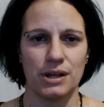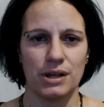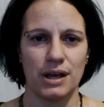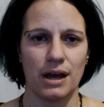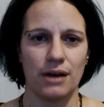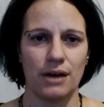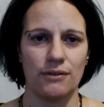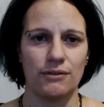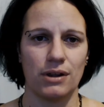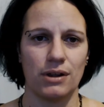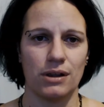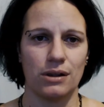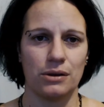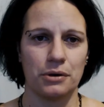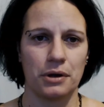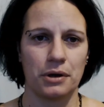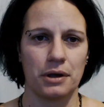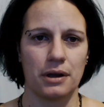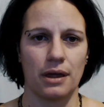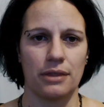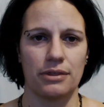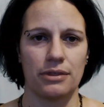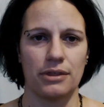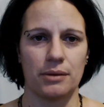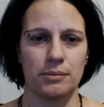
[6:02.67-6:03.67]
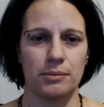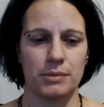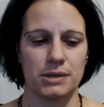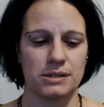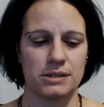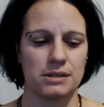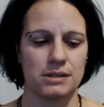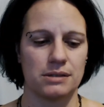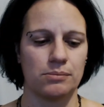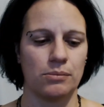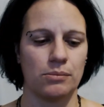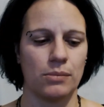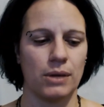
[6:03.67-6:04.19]
have a look at them,
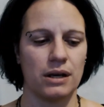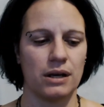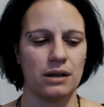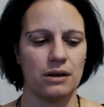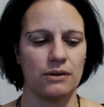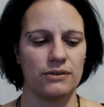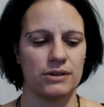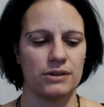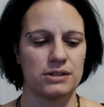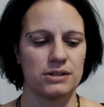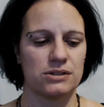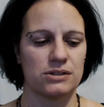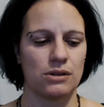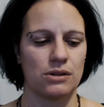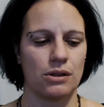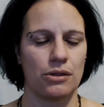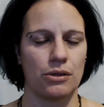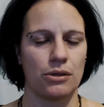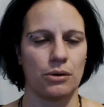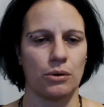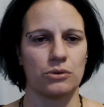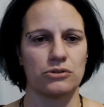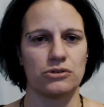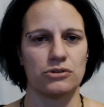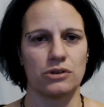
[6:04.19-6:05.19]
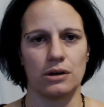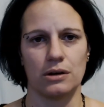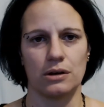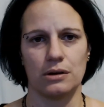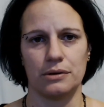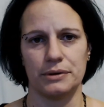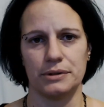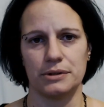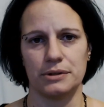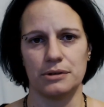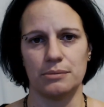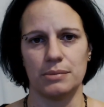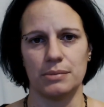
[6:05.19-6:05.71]
as many of these thoughts are
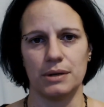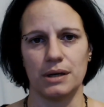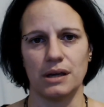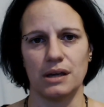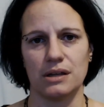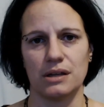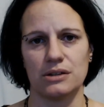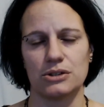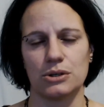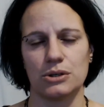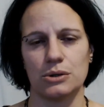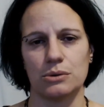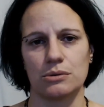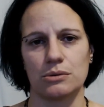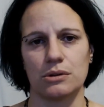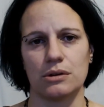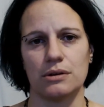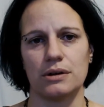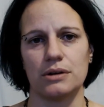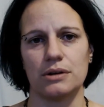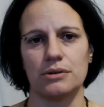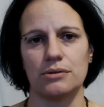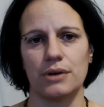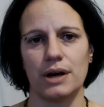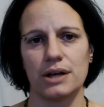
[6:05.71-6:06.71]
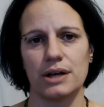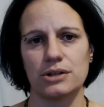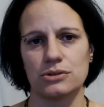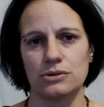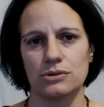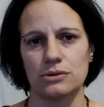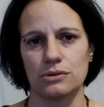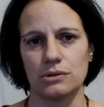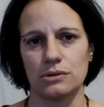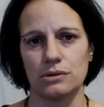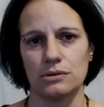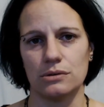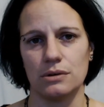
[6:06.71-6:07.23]
going to be totally
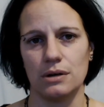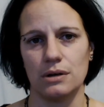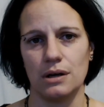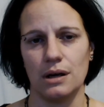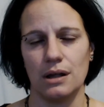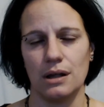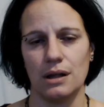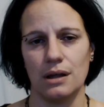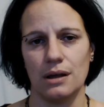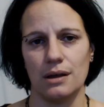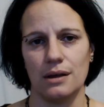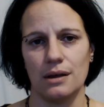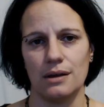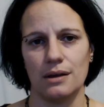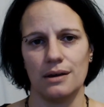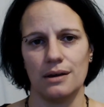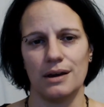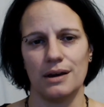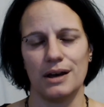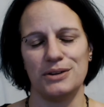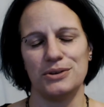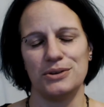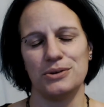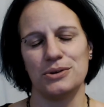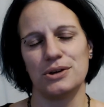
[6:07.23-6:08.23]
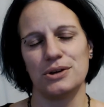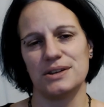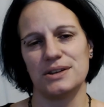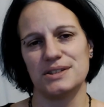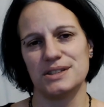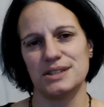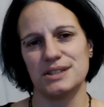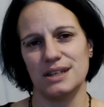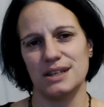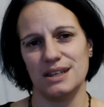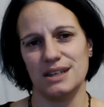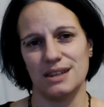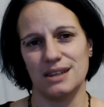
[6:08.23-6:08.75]
irrational. And you're going to
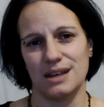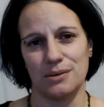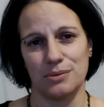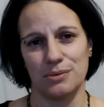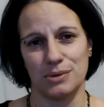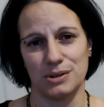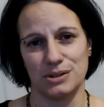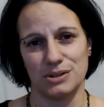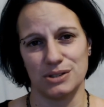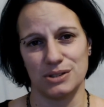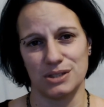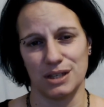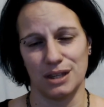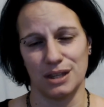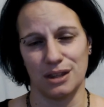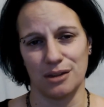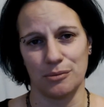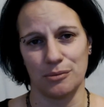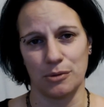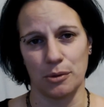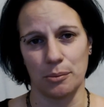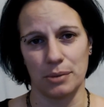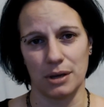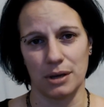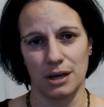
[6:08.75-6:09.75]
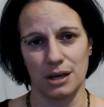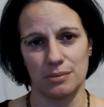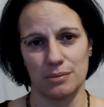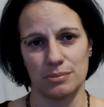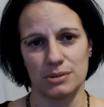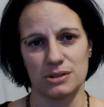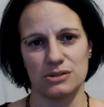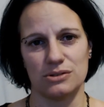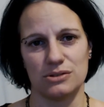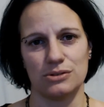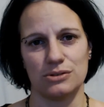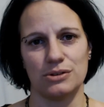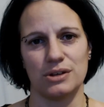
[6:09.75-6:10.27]
see that when you see them on paper,
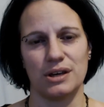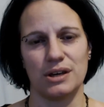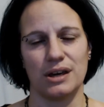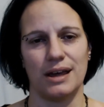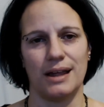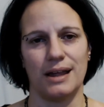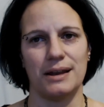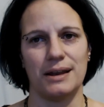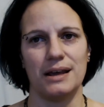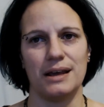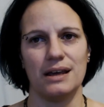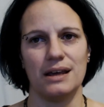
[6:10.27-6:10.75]
so you can